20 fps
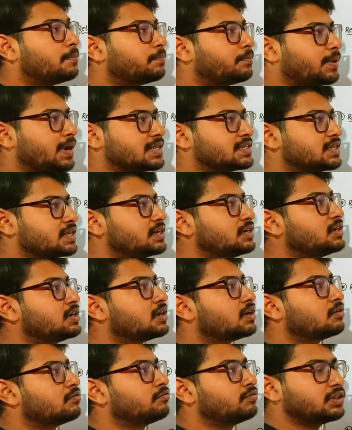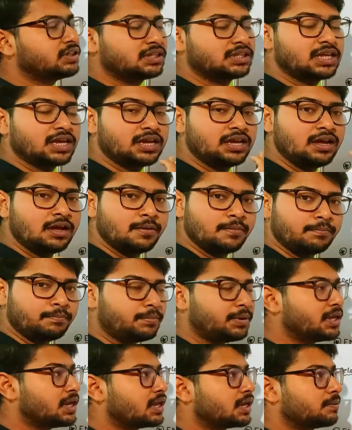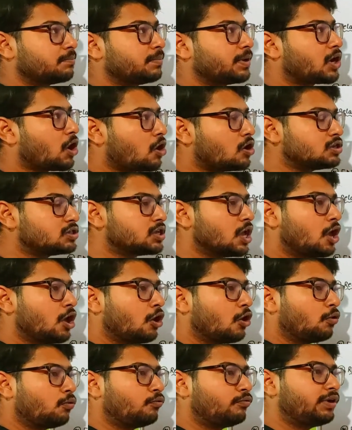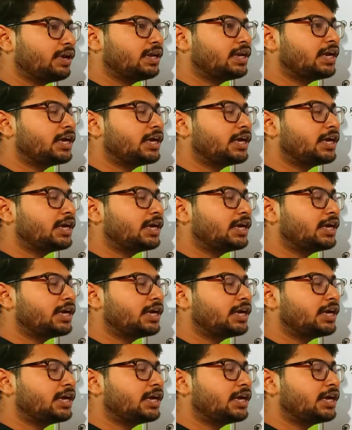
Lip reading: present with the mirror? Because we